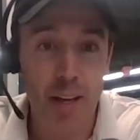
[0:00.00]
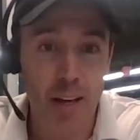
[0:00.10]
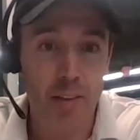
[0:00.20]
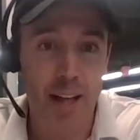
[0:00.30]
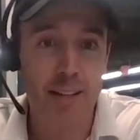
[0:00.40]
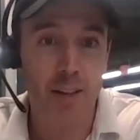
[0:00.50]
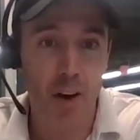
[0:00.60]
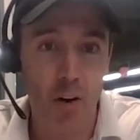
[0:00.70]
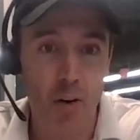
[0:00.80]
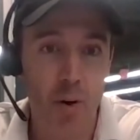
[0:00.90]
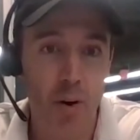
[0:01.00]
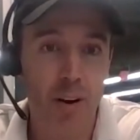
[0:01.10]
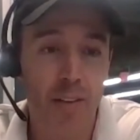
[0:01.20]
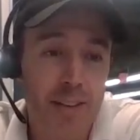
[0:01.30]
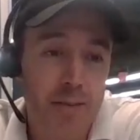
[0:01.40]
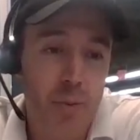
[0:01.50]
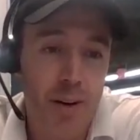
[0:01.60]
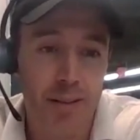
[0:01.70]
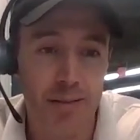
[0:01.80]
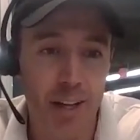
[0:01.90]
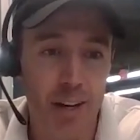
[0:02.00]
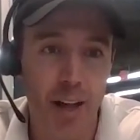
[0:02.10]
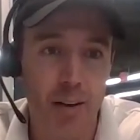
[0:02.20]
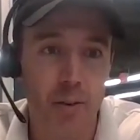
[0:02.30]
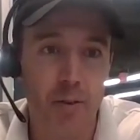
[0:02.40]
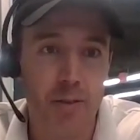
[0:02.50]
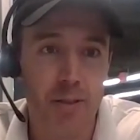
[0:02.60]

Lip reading: That's the hard part. And that's where, a lot of folks